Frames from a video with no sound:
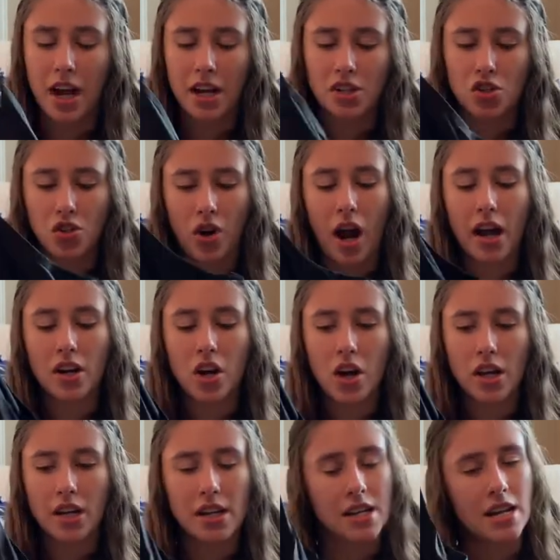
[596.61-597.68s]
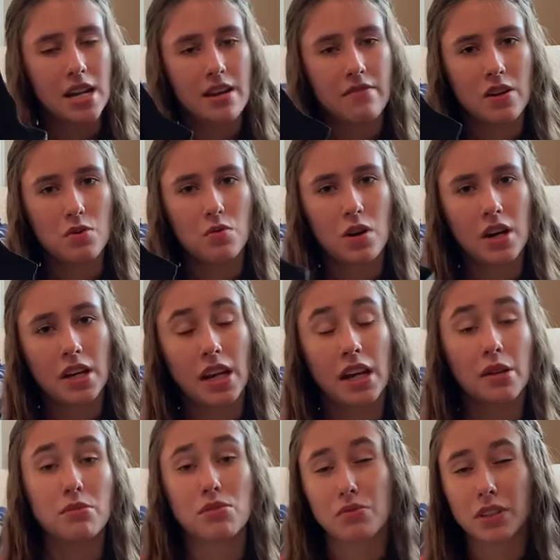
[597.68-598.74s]
I tried on a navy one and
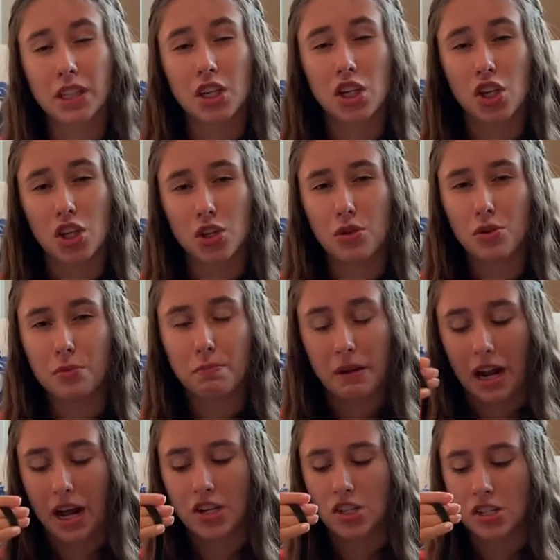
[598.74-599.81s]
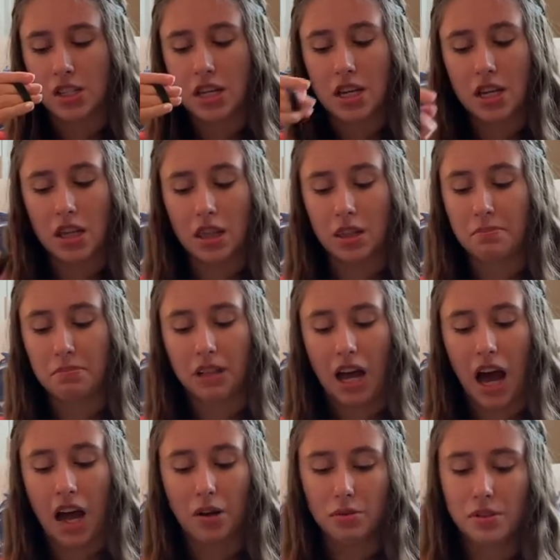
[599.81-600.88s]
it was really cute, but I just think the
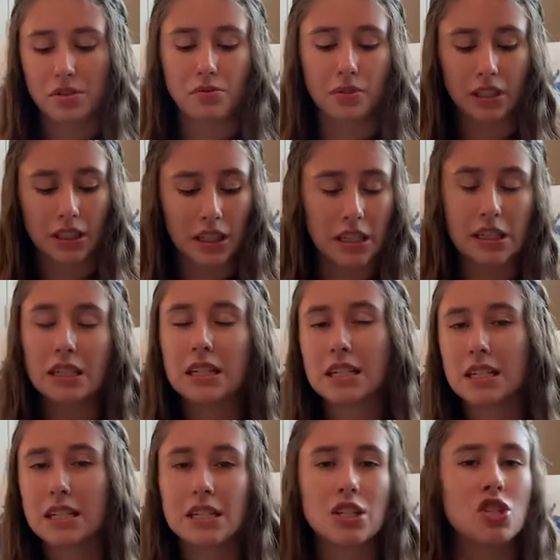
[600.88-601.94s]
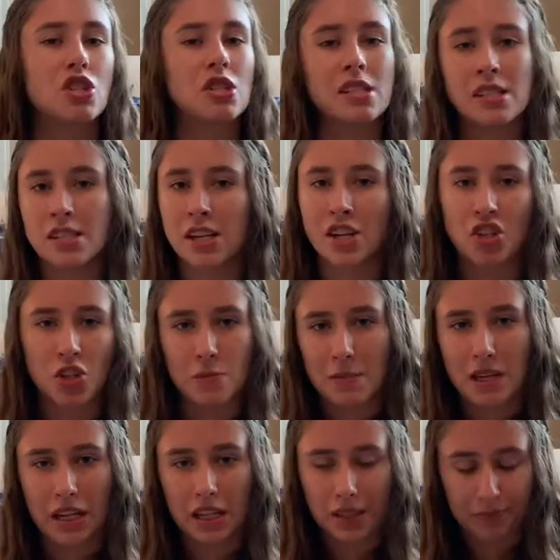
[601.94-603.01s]
black was really just cinched
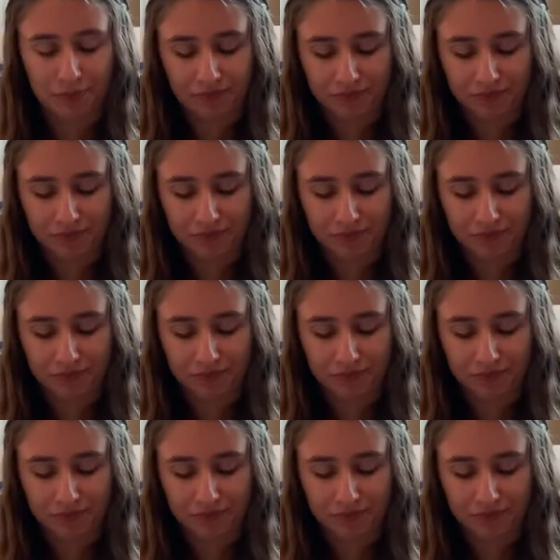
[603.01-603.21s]
me in.